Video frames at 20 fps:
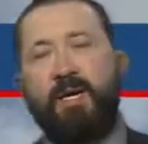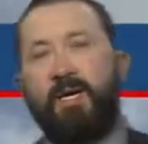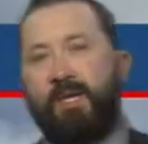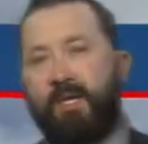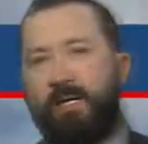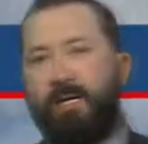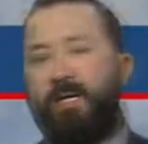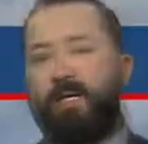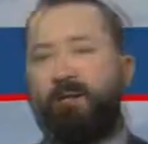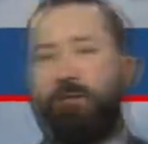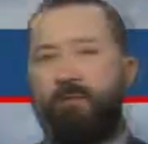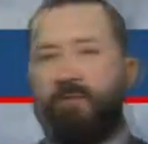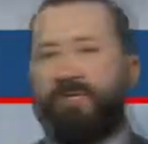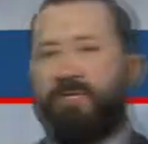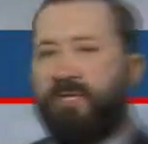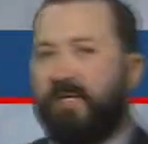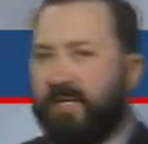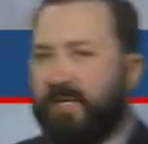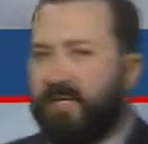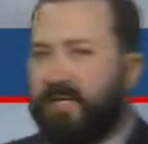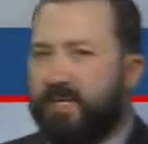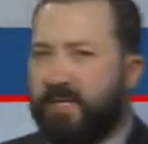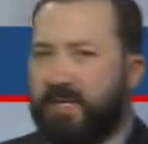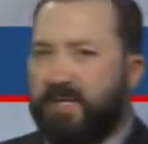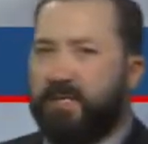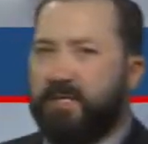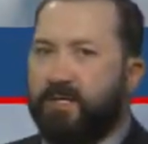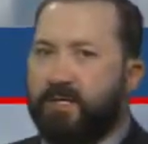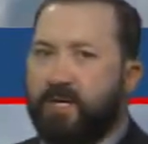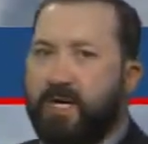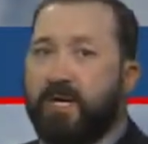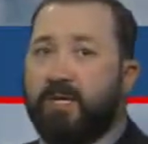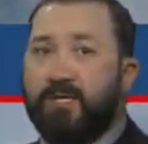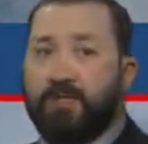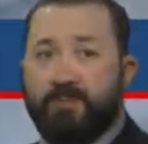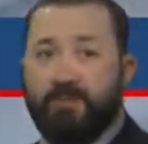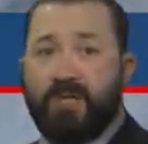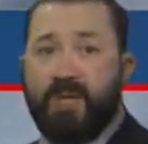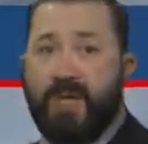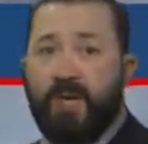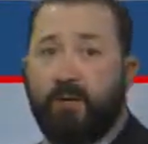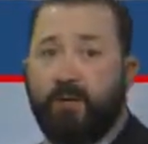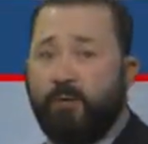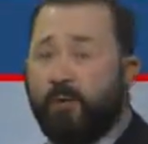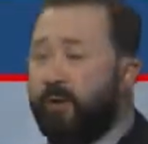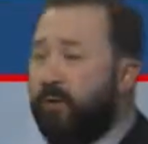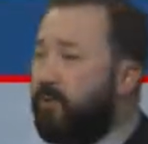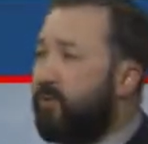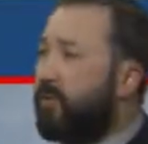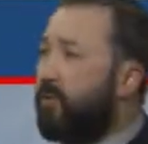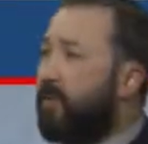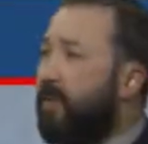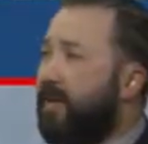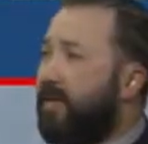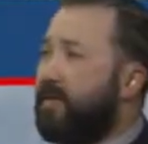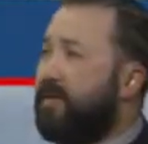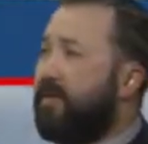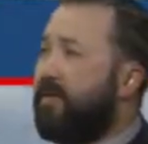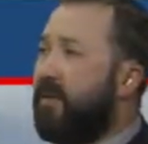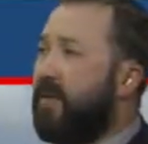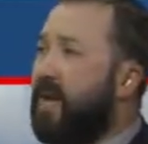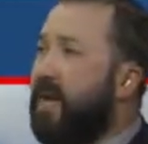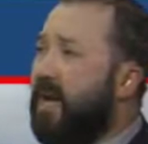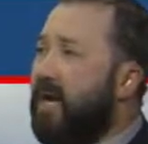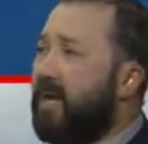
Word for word: uh, we'll see at least a decent shot of some scattered thunderstorm activity.